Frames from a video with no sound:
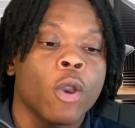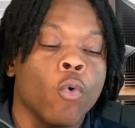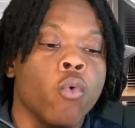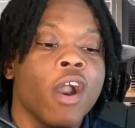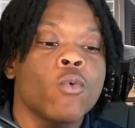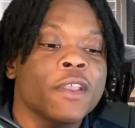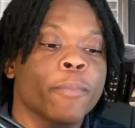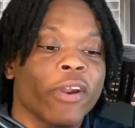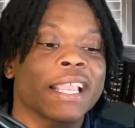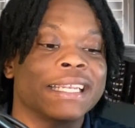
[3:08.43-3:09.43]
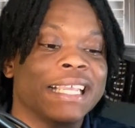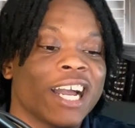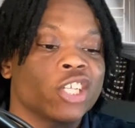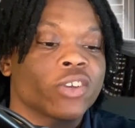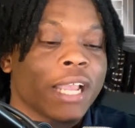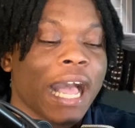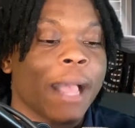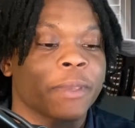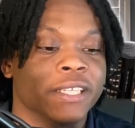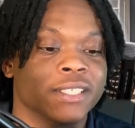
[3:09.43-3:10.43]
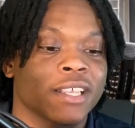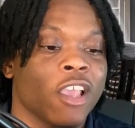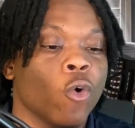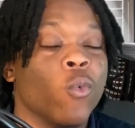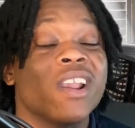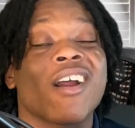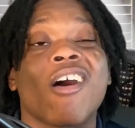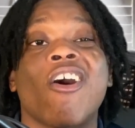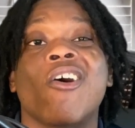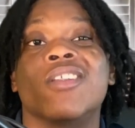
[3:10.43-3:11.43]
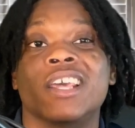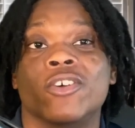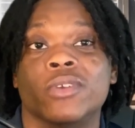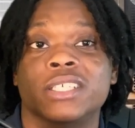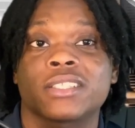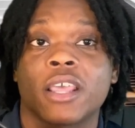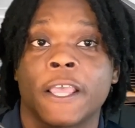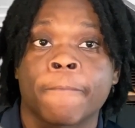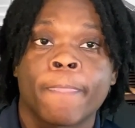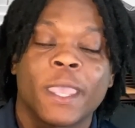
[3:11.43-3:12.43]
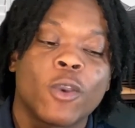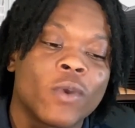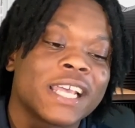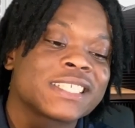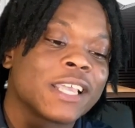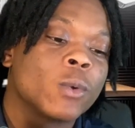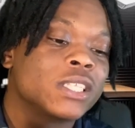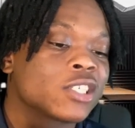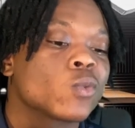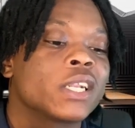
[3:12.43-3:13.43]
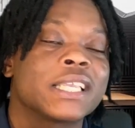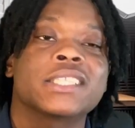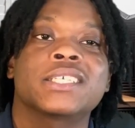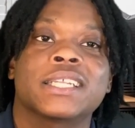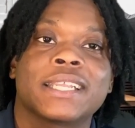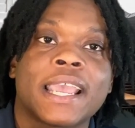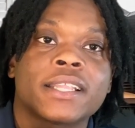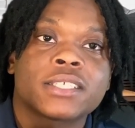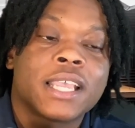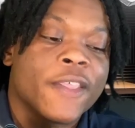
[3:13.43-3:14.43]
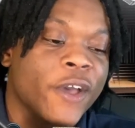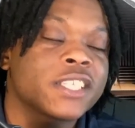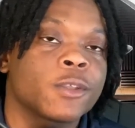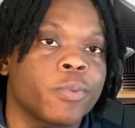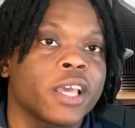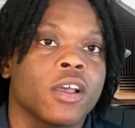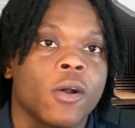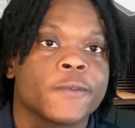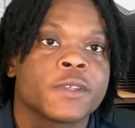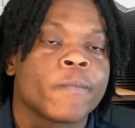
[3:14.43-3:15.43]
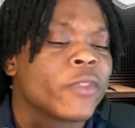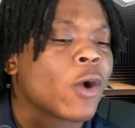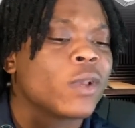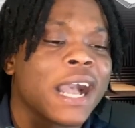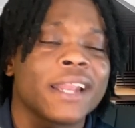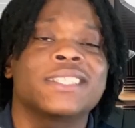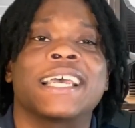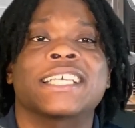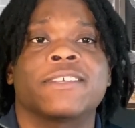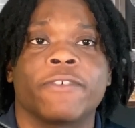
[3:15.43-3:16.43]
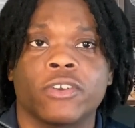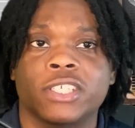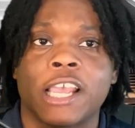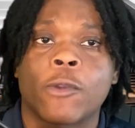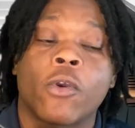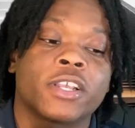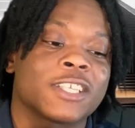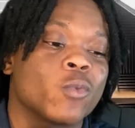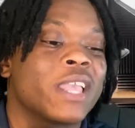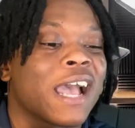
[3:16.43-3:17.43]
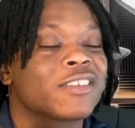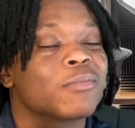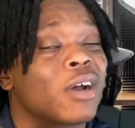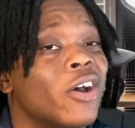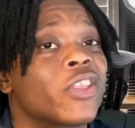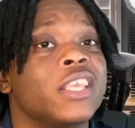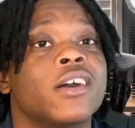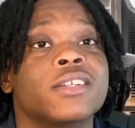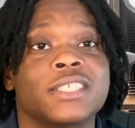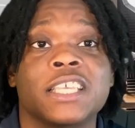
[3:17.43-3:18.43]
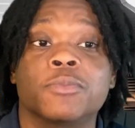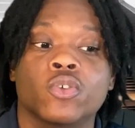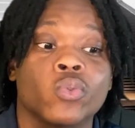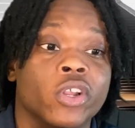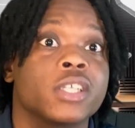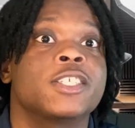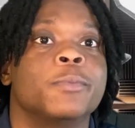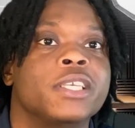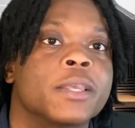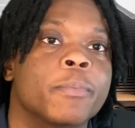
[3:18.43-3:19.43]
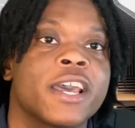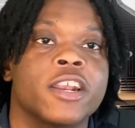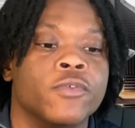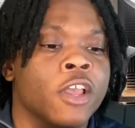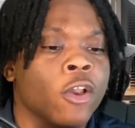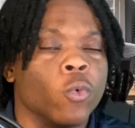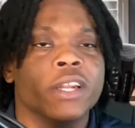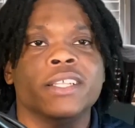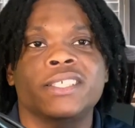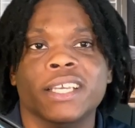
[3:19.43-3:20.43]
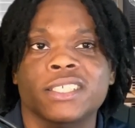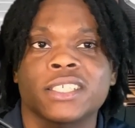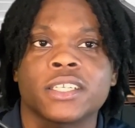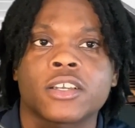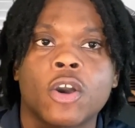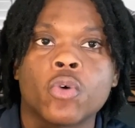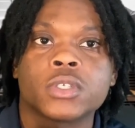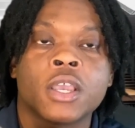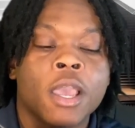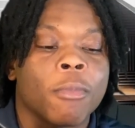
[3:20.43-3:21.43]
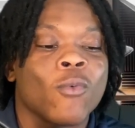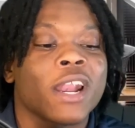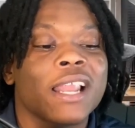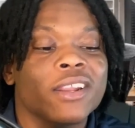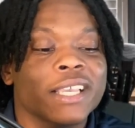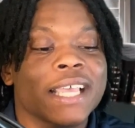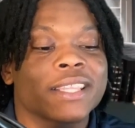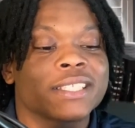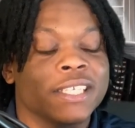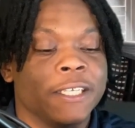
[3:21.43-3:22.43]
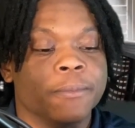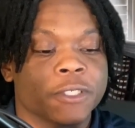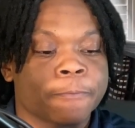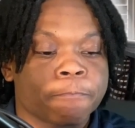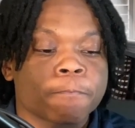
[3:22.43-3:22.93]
what we bring in Deandre Hopkins, we are all in on this thing. And when I say we just want to get to the dance, that's the playoffs. Now, we got the Jacksonville Jaguars, and we have some other young teams who look to be competitive with the Texans and the Colts. But when I look at the teams,